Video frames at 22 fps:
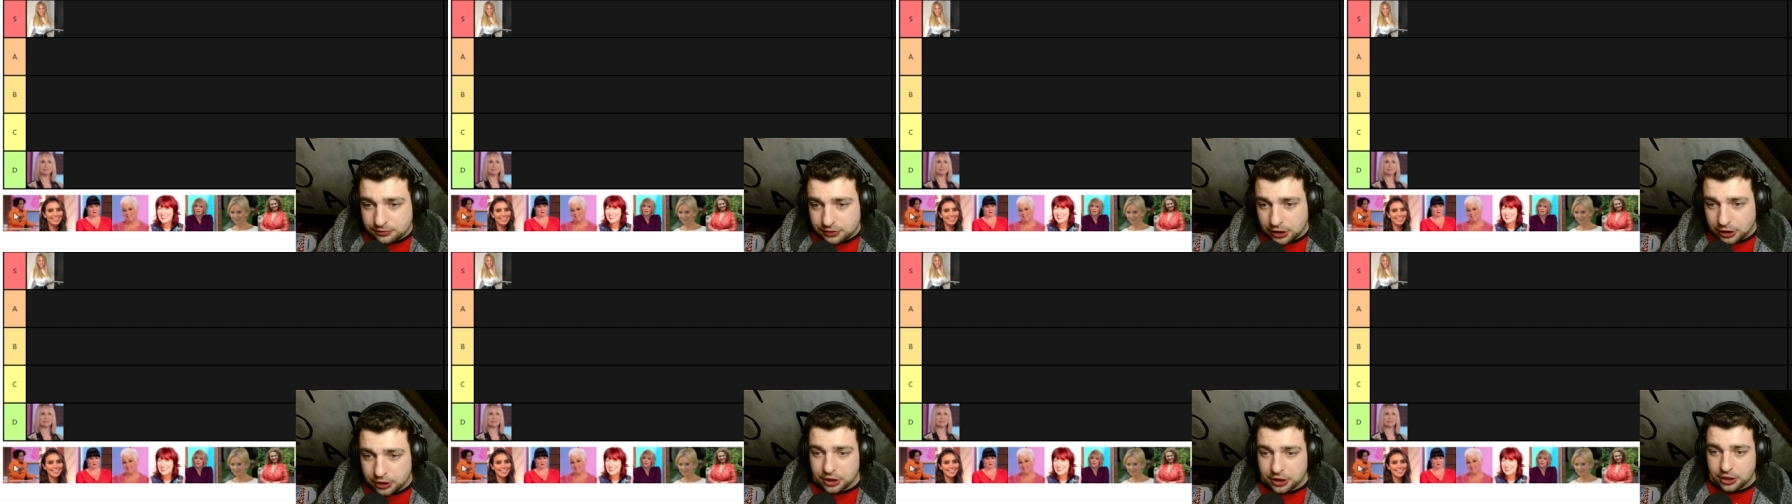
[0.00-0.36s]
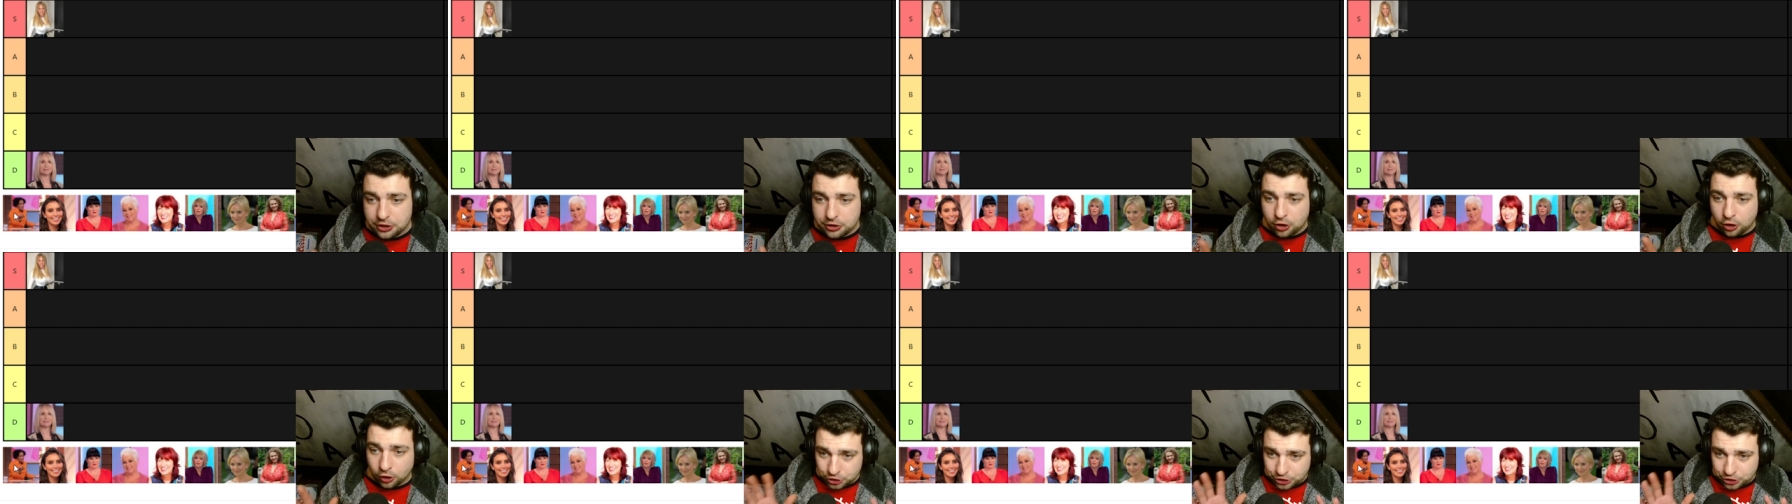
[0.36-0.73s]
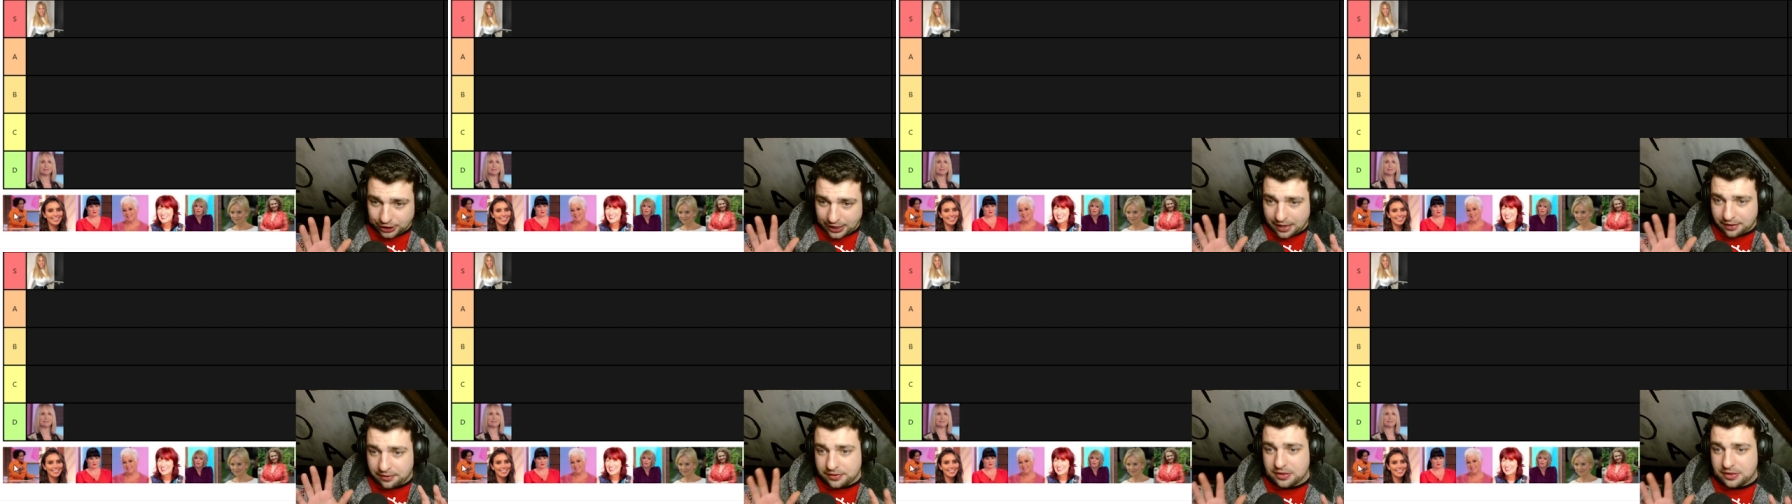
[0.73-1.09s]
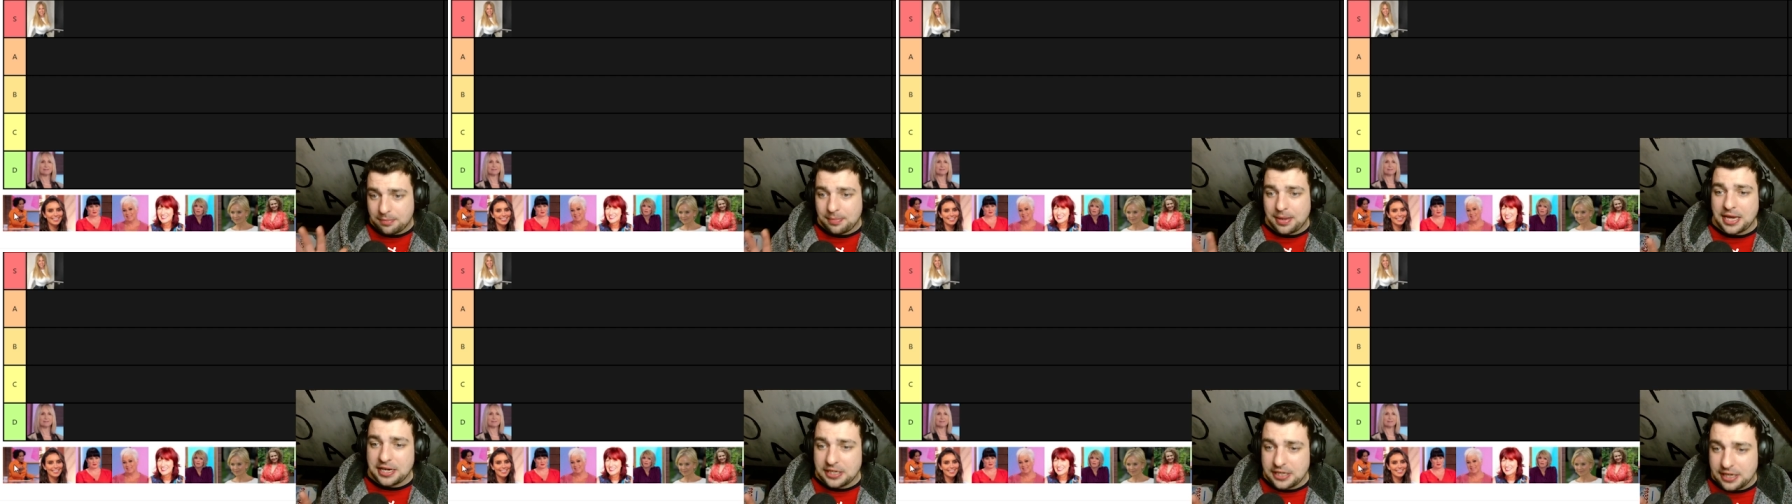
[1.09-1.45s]
And her not sharing the
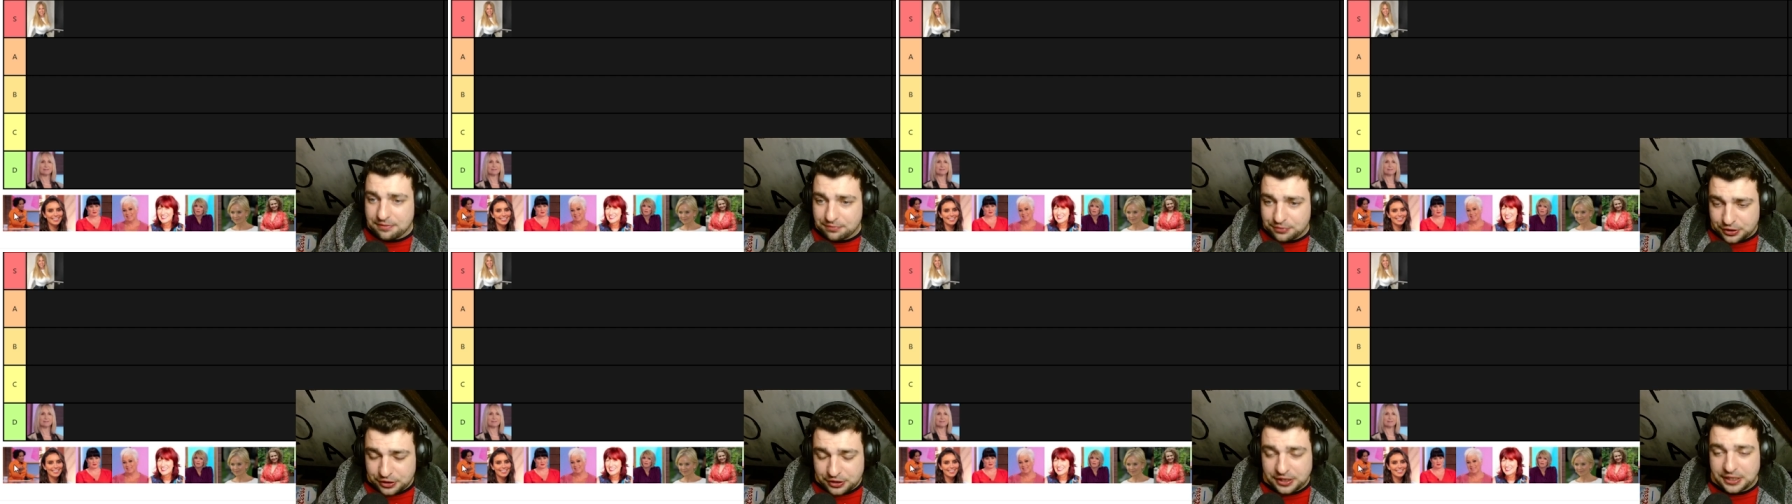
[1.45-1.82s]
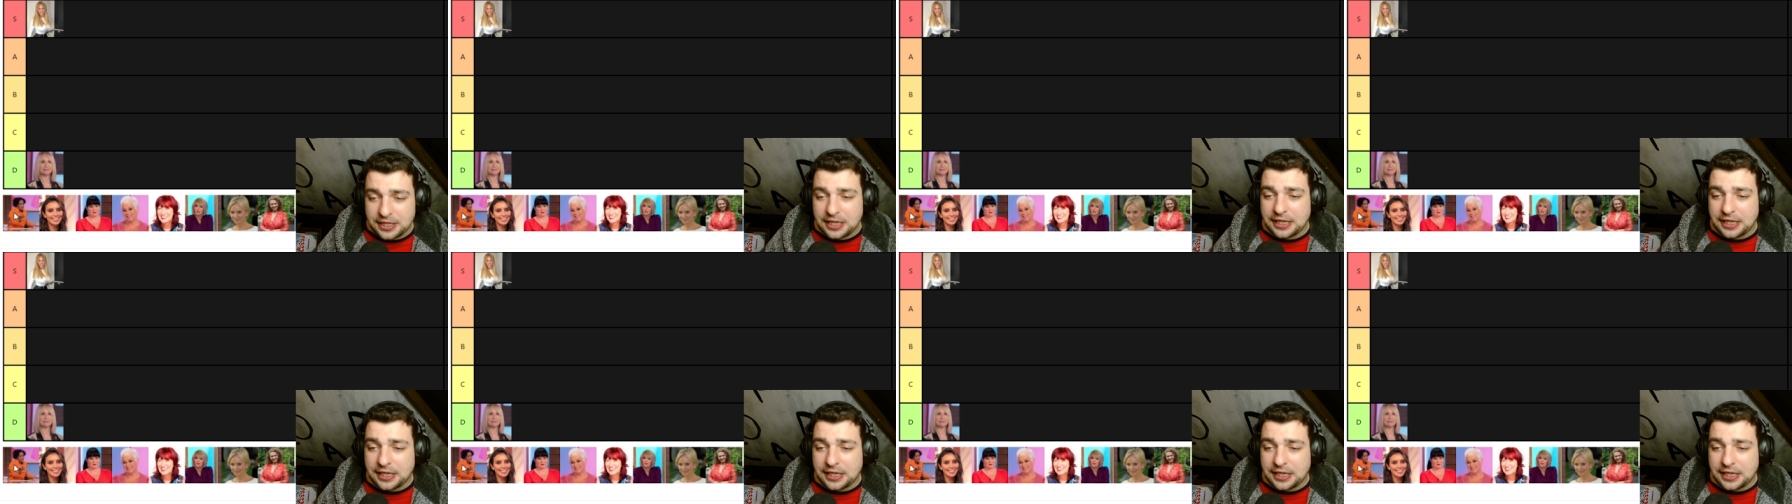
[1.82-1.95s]
bed and everything.